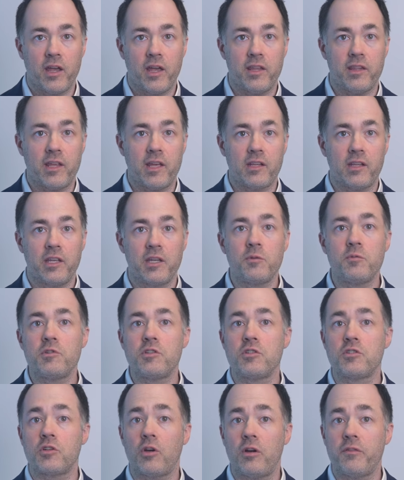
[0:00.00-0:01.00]
And that
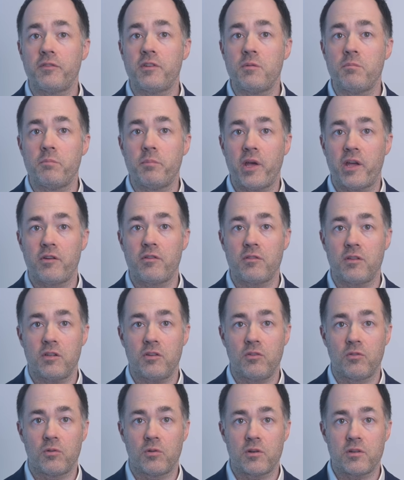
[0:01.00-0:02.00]
language is often better than
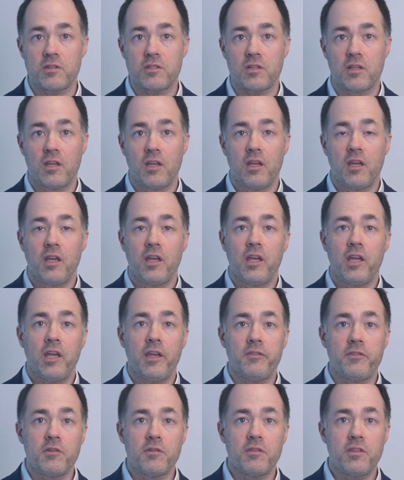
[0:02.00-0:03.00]
yours.
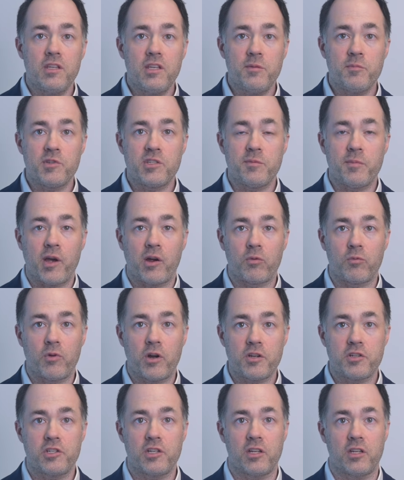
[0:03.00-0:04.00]
If your theme is about
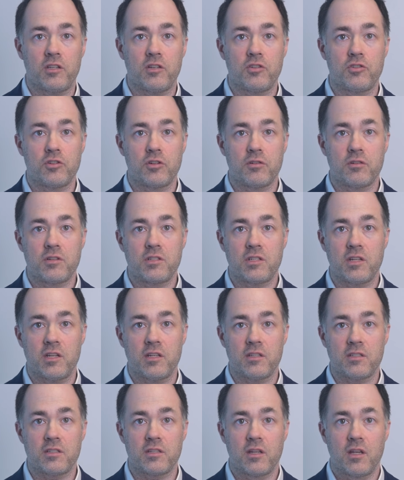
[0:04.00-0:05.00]
rushing and a juror
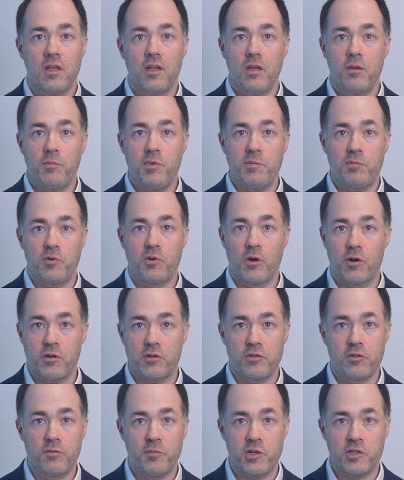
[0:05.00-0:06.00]
says, people who are
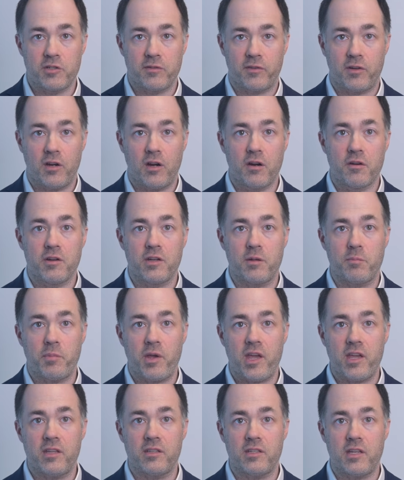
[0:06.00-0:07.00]
in too much of a hurry to
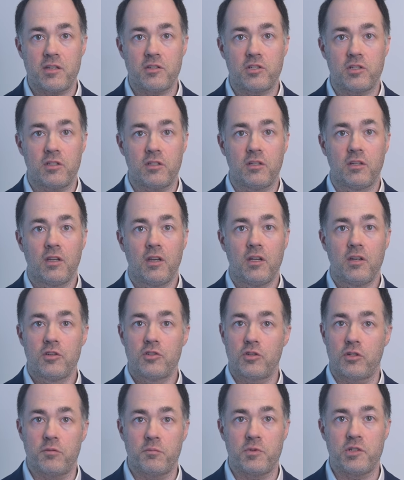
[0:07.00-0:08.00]
pay attention
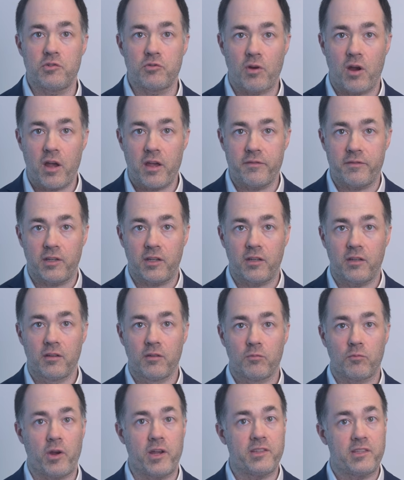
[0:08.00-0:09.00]
shouldn't be driving,
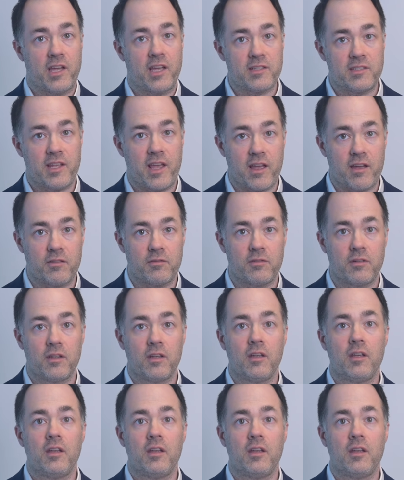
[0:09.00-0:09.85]
write that down.